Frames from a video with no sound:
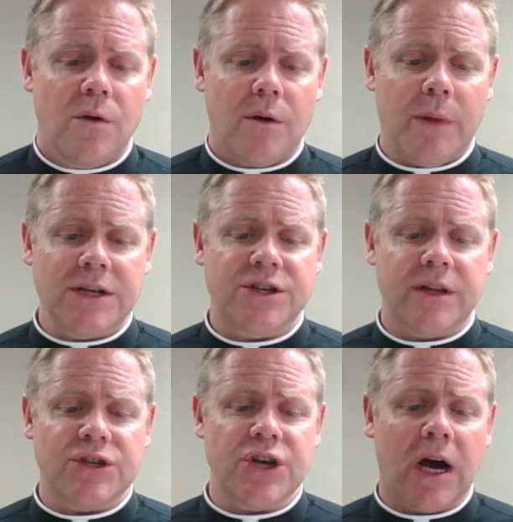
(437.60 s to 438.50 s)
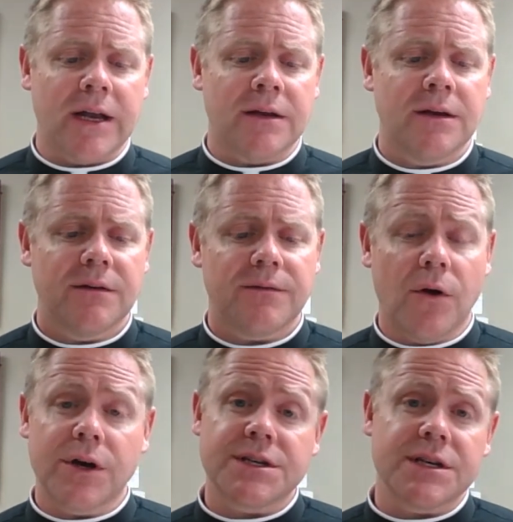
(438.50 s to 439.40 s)
I mentioned that John
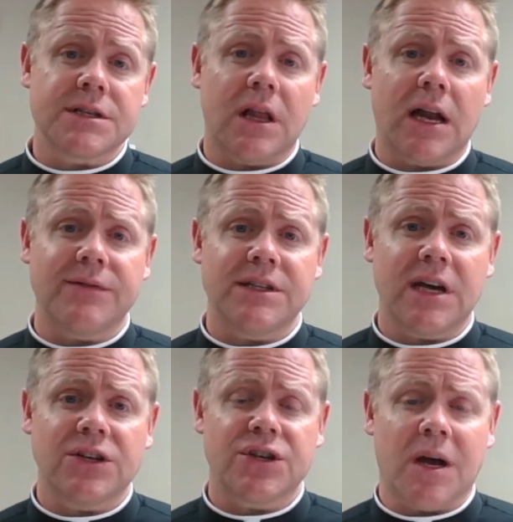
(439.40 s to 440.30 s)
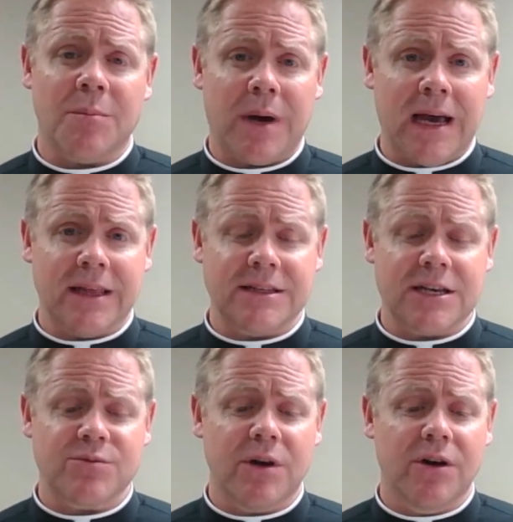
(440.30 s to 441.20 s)
focuses a lot of attention on Pilate,
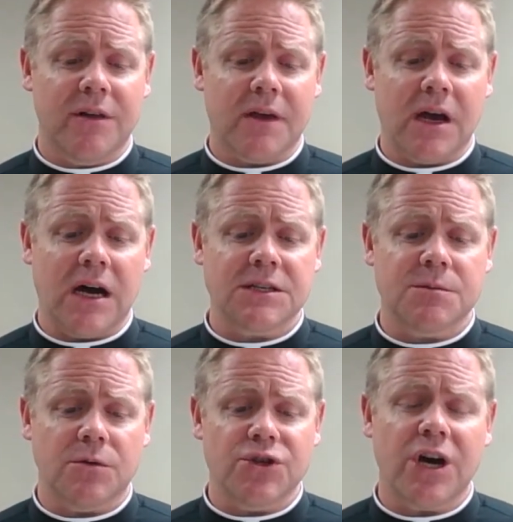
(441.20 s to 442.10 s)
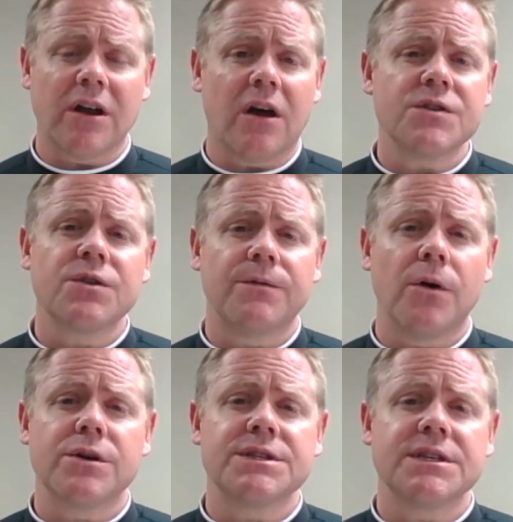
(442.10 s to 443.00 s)
as we heard in the Gospel. John also
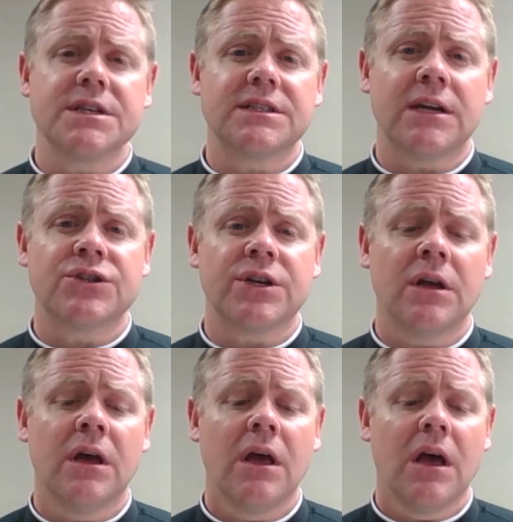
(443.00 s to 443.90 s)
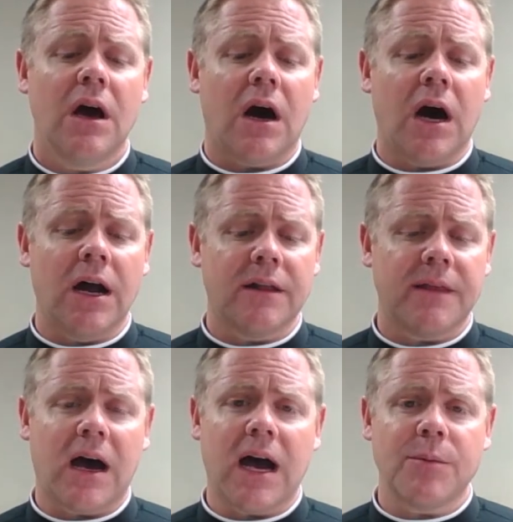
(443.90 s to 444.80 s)
focuses attention on
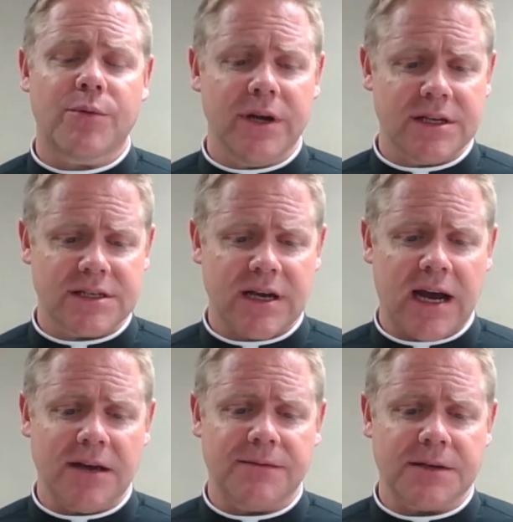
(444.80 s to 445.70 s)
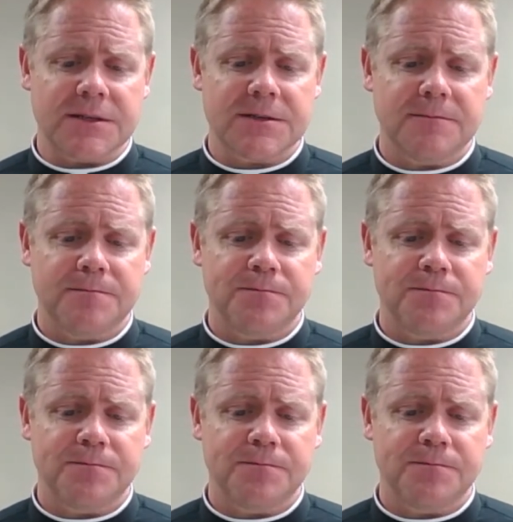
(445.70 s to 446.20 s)
the high priest, Caiaphas.